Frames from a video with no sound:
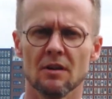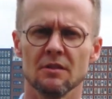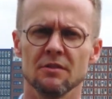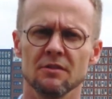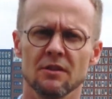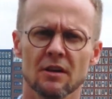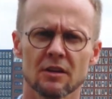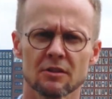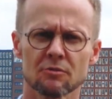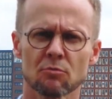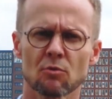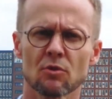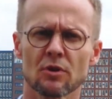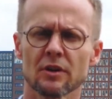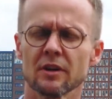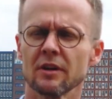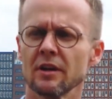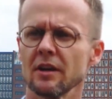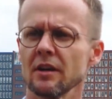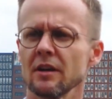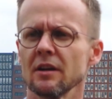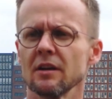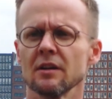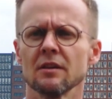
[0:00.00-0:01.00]

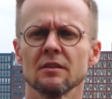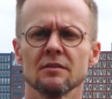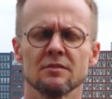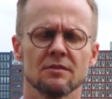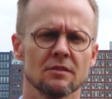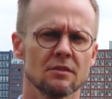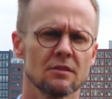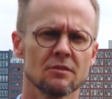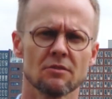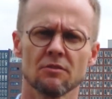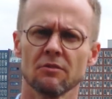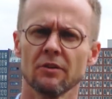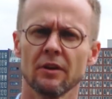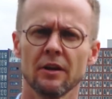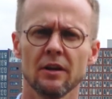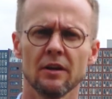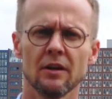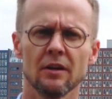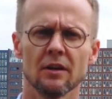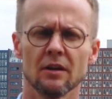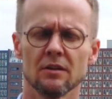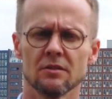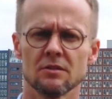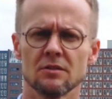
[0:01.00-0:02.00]
networking,
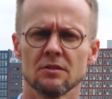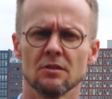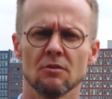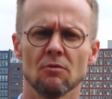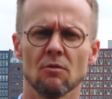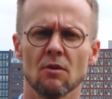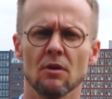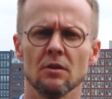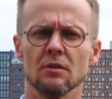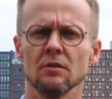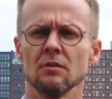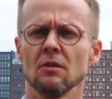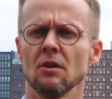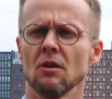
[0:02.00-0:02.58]
security, and so on.